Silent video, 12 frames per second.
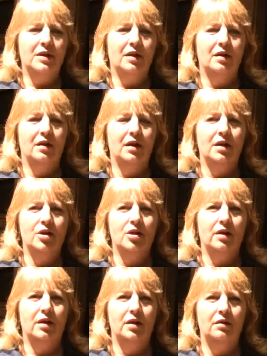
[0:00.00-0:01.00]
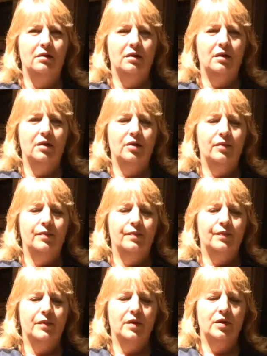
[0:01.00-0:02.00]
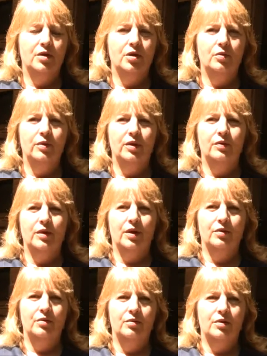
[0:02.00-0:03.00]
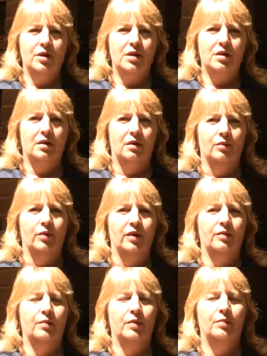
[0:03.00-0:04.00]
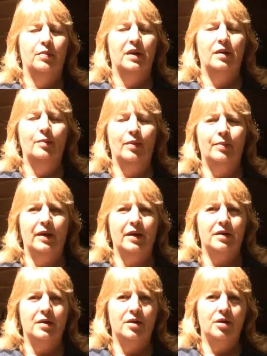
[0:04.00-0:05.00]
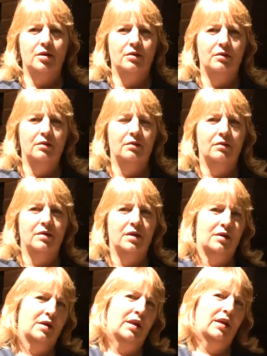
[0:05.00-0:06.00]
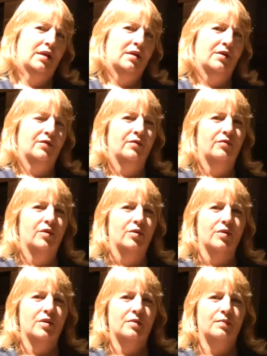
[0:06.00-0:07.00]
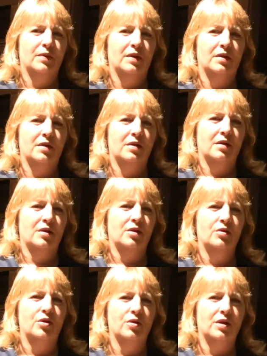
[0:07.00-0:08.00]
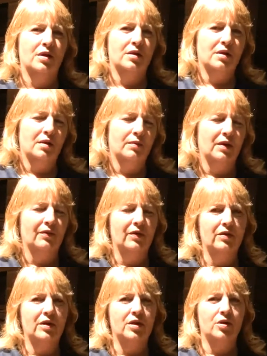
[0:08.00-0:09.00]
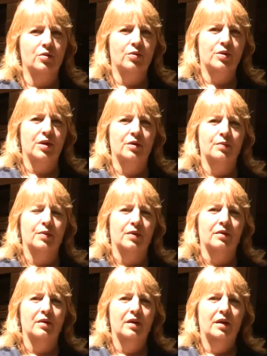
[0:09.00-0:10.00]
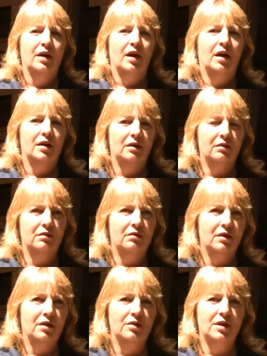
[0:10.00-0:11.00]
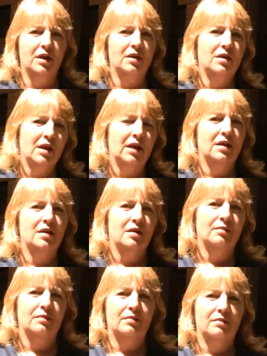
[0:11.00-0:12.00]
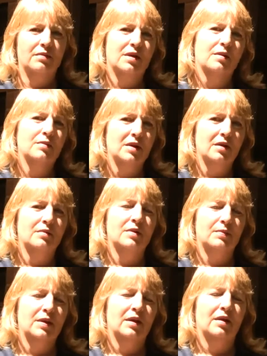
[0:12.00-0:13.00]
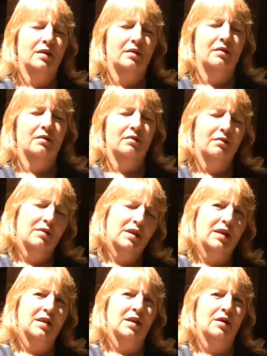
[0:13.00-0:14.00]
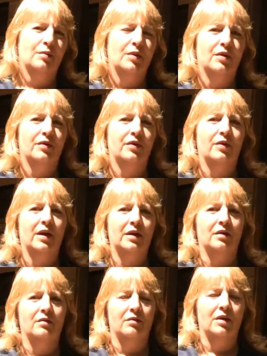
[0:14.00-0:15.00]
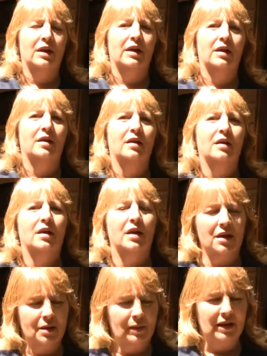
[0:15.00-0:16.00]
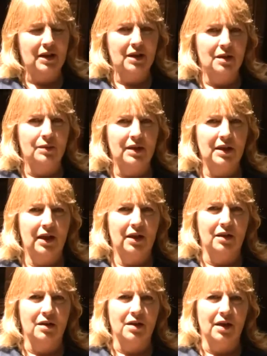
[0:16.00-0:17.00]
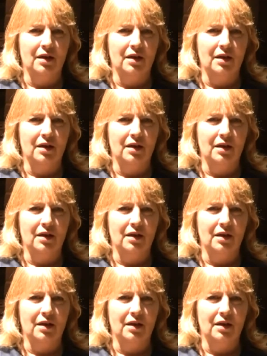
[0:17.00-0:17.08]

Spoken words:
would say initially do what you know to start with, but be prepared to take different routes, because as soon as you start something, various doors open and you tend to end up sometimes being taken down a path that you hadn't really expected to be taken